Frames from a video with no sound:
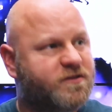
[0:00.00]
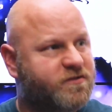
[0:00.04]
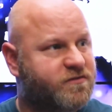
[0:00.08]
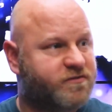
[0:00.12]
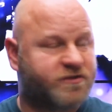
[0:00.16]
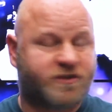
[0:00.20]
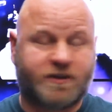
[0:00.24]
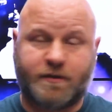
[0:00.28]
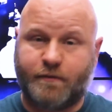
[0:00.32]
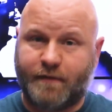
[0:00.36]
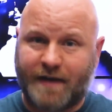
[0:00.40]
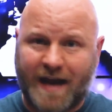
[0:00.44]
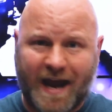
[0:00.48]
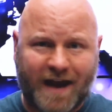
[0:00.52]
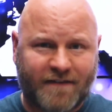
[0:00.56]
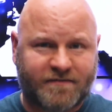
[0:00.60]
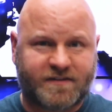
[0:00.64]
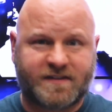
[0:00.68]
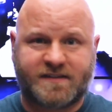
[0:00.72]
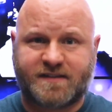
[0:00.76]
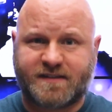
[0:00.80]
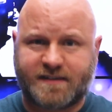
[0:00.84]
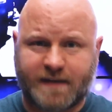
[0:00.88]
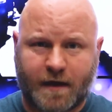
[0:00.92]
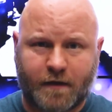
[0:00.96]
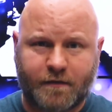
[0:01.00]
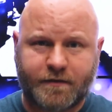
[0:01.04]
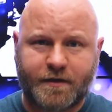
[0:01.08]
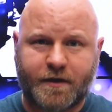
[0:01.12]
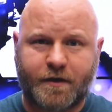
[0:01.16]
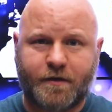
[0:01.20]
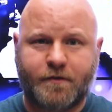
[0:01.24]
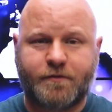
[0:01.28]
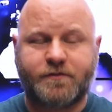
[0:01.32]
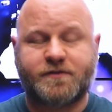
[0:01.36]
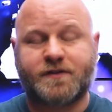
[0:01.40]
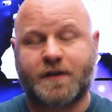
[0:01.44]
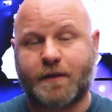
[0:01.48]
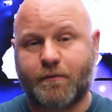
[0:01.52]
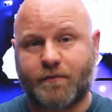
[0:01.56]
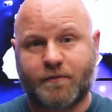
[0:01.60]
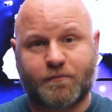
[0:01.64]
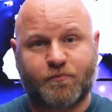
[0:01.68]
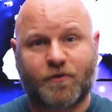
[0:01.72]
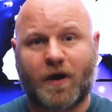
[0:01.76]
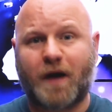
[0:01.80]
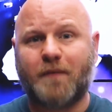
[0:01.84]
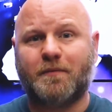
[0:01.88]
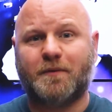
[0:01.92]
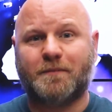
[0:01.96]
she would have to sell those. They
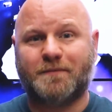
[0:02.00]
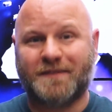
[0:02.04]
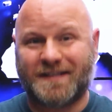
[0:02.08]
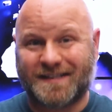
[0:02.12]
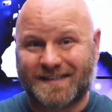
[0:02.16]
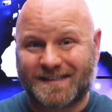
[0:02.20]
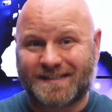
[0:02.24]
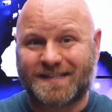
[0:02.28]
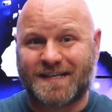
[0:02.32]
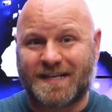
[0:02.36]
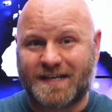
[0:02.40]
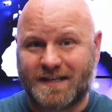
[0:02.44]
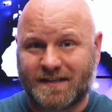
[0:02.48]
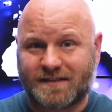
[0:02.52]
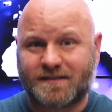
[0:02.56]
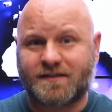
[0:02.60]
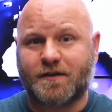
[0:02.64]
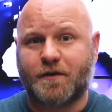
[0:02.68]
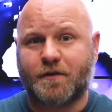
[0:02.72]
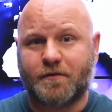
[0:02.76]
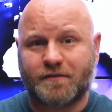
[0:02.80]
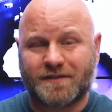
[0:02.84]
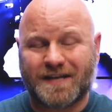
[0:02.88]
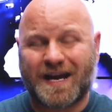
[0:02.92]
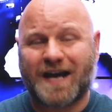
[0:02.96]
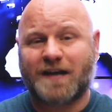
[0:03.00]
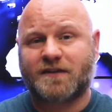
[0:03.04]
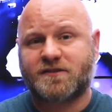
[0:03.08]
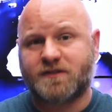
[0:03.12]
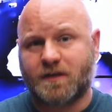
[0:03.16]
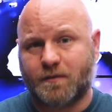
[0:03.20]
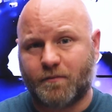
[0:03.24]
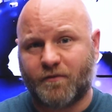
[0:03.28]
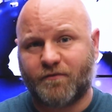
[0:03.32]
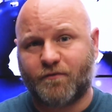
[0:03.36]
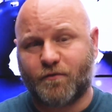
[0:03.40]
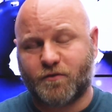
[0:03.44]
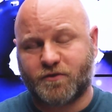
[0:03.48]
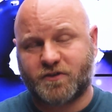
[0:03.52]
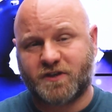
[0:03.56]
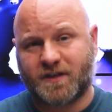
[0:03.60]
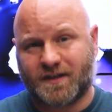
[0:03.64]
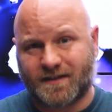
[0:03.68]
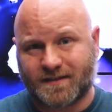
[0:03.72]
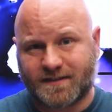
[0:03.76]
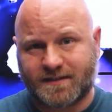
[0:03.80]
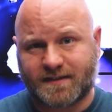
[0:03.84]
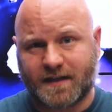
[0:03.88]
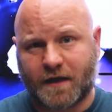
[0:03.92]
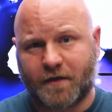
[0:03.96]
would probably seize those actually before she
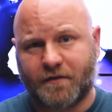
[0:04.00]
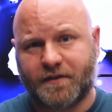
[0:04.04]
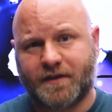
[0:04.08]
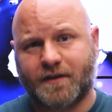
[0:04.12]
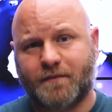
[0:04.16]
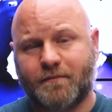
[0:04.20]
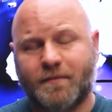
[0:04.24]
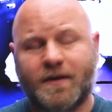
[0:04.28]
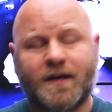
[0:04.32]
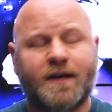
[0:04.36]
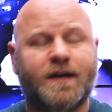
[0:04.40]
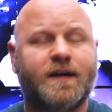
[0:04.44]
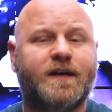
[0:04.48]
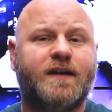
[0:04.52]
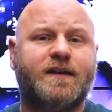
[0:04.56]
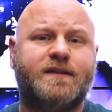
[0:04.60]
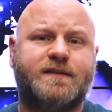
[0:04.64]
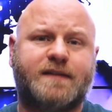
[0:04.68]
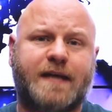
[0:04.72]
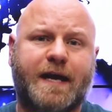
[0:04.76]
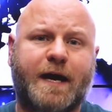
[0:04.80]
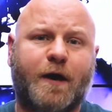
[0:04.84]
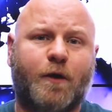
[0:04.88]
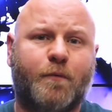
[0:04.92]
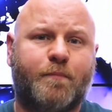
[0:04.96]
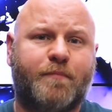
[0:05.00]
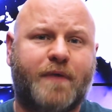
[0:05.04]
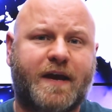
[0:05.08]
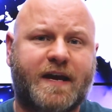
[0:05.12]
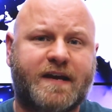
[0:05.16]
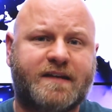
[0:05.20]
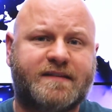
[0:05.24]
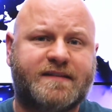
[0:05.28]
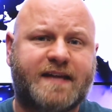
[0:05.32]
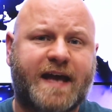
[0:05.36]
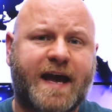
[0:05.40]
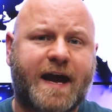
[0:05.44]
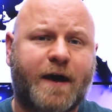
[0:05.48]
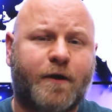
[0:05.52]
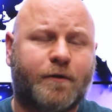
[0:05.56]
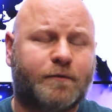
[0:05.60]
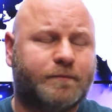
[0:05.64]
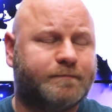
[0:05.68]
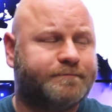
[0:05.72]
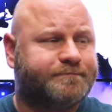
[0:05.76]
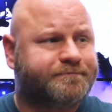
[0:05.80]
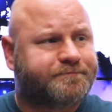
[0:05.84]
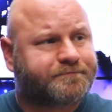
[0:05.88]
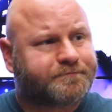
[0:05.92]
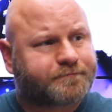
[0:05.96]
could sell them to help pay it
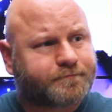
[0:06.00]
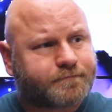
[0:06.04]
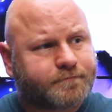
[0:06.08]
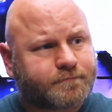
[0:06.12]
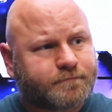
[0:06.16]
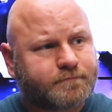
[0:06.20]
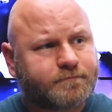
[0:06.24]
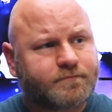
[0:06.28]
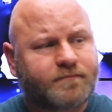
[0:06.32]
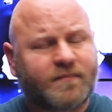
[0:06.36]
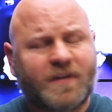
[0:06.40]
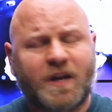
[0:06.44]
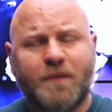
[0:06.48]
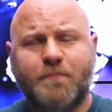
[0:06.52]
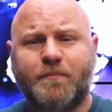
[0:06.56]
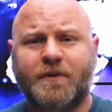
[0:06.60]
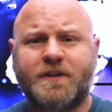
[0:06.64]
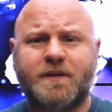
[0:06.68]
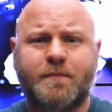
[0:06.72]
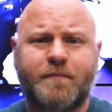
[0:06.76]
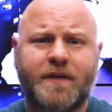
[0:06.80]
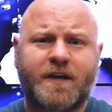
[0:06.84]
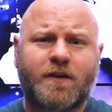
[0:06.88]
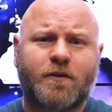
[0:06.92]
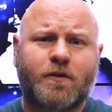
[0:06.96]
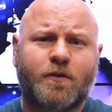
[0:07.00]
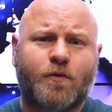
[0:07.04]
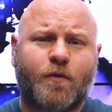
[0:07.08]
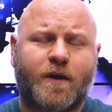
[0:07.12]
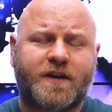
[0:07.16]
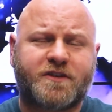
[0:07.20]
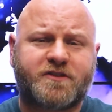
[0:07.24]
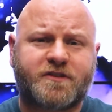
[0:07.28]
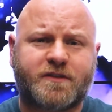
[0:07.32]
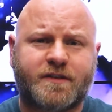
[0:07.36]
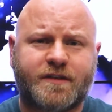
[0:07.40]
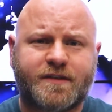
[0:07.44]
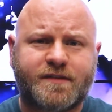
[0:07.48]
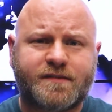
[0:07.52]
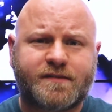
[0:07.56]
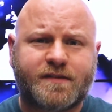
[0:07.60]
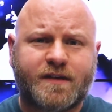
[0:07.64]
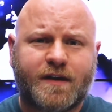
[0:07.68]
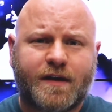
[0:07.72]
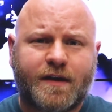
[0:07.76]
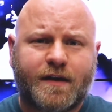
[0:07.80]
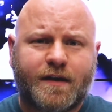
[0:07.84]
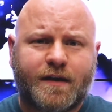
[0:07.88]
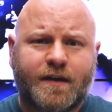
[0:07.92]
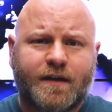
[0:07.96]
down. But the bigger question is,
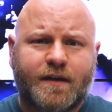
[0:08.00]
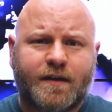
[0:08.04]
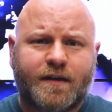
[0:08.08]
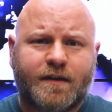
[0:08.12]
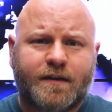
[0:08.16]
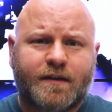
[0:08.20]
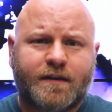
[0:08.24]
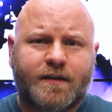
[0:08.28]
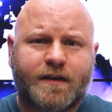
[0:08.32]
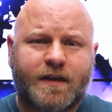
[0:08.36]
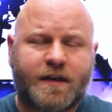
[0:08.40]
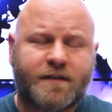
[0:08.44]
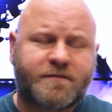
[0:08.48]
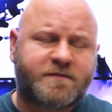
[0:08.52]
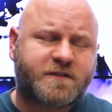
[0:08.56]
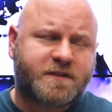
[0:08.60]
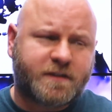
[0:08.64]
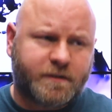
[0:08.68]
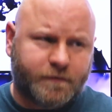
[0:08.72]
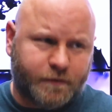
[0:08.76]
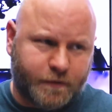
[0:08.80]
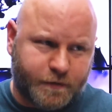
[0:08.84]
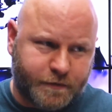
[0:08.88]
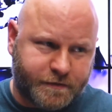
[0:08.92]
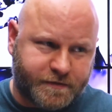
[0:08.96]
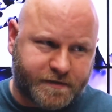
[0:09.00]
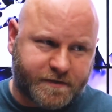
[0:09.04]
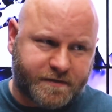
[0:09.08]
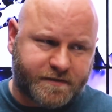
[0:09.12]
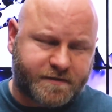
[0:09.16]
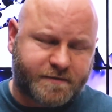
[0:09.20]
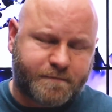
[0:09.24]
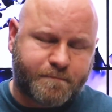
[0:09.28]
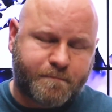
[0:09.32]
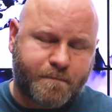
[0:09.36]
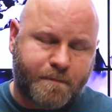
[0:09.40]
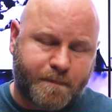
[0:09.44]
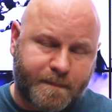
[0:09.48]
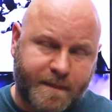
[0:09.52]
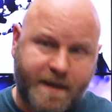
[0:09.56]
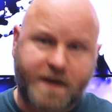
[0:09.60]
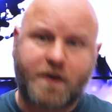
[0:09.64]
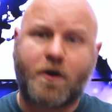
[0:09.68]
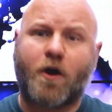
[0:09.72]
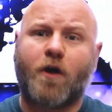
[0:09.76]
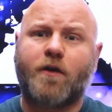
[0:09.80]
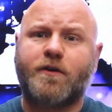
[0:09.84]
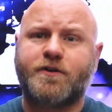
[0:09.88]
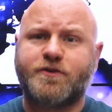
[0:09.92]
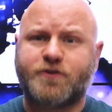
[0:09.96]
if she loses, they
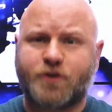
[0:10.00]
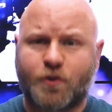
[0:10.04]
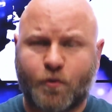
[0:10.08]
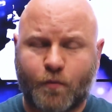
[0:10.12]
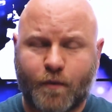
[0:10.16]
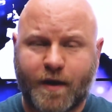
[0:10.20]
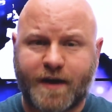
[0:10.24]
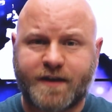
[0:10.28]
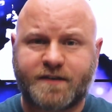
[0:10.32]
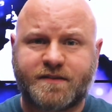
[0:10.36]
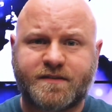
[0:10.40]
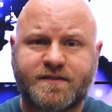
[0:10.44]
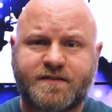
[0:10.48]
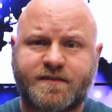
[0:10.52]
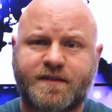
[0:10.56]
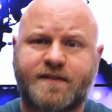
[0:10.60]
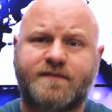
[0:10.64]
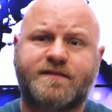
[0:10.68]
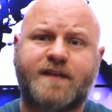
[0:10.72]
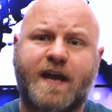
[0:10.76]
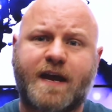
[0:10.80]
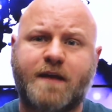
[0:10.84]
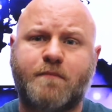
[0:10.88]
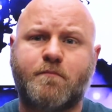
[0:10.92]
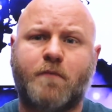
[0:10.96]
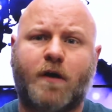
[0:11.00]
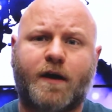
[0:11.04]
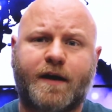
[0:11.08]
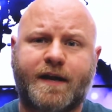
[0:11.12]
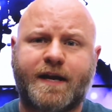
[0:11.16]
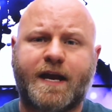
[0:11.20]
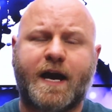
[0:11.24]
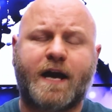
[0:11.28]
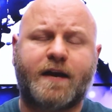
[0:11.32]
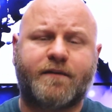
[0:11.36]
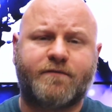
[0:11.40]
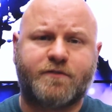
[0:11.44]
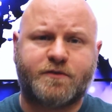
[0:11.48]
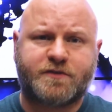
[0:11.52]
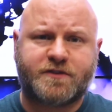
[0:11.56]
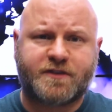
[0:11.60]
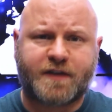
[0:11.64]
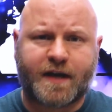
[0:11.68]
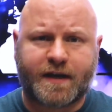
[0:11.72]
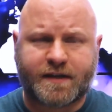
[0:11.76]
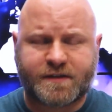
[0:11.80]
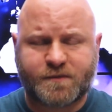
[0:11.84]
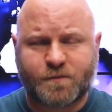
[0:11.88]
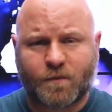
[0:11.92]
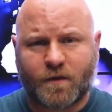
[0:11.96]
garnish her wages, they take money out of her
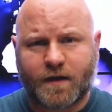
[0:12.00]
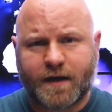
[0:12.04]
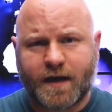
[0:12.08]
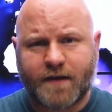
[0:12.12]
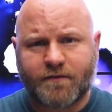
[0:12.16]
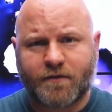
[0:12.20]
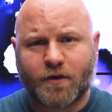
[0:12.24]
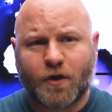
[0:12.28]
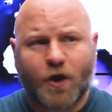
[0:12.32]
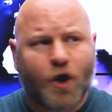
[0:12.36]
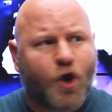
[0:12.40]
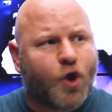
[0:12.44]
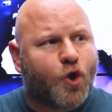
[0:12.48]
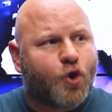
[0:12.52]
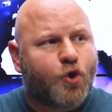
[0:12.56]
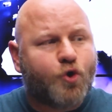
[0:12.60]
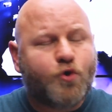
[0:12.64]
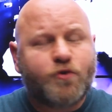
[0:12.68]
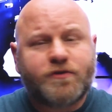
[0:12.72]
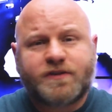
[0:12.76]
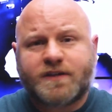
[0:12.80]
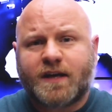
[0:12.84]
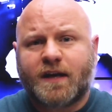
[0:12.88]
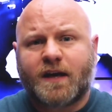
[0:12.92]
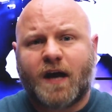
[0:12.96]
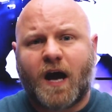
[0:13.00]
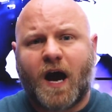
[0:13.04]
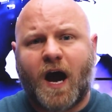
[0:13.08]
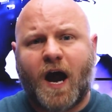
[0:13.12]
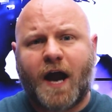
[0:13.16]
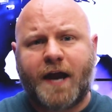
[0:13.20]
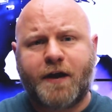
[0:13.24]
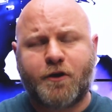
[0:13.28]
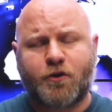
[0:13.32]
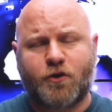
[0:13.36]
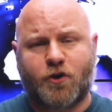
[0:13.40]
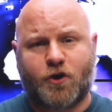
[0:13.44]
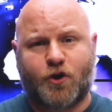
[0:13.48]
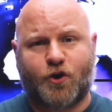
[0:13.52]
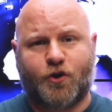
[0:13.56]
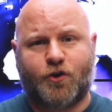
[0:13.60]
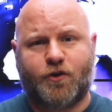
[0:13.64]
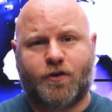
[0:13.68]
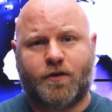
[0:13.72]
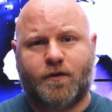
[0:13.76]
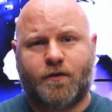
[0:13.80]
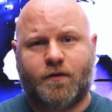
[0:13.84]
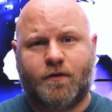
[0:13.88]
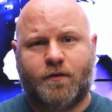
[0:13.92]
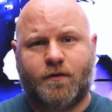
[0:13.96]
checks, whatever, who's going to hire
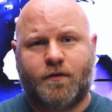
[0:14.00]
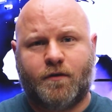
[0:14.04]
her?